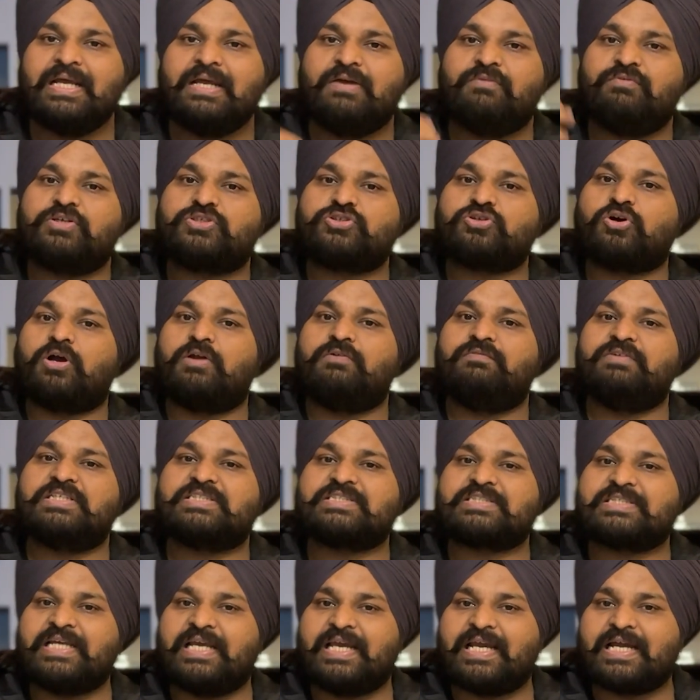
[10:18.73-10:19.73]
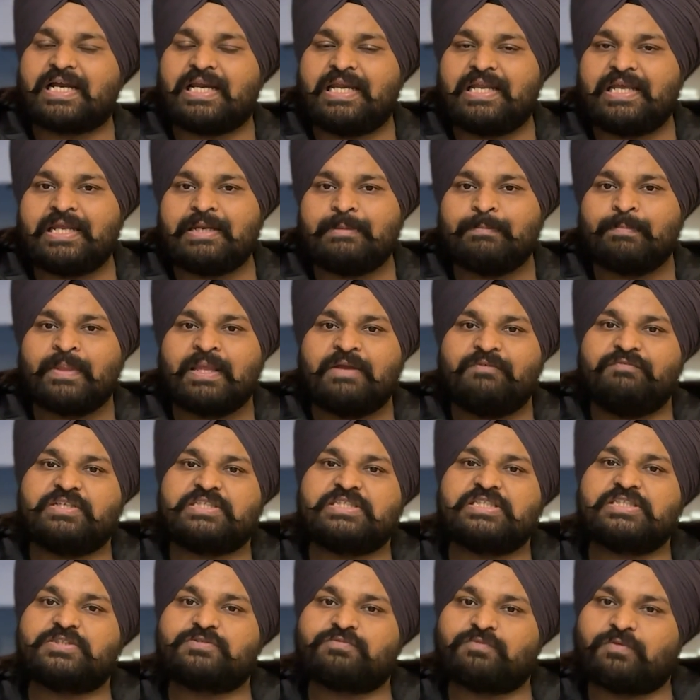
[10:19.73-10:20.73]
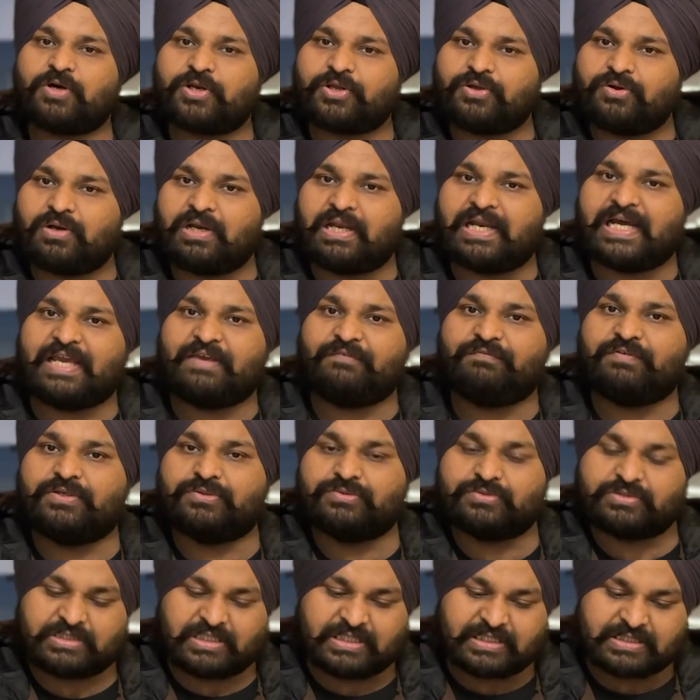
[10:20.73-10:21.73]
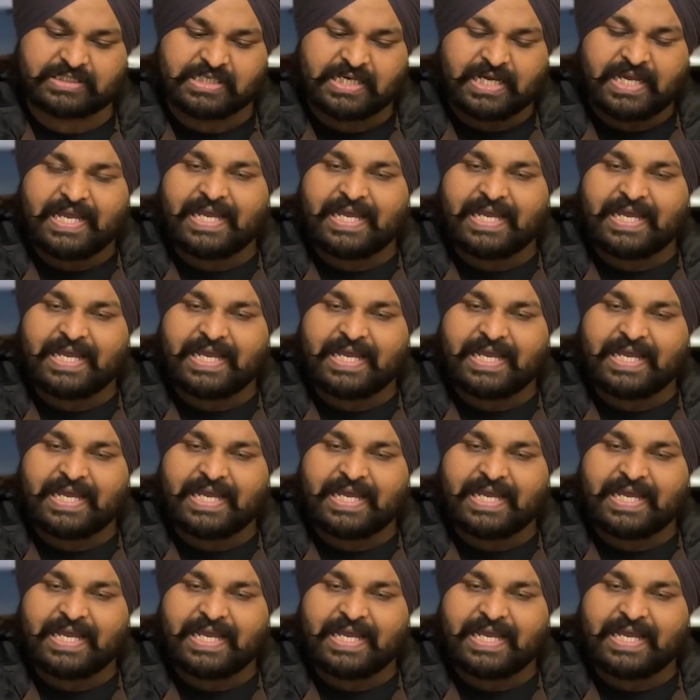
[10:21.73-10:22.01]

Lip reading: which always stay clean, which is for your live users.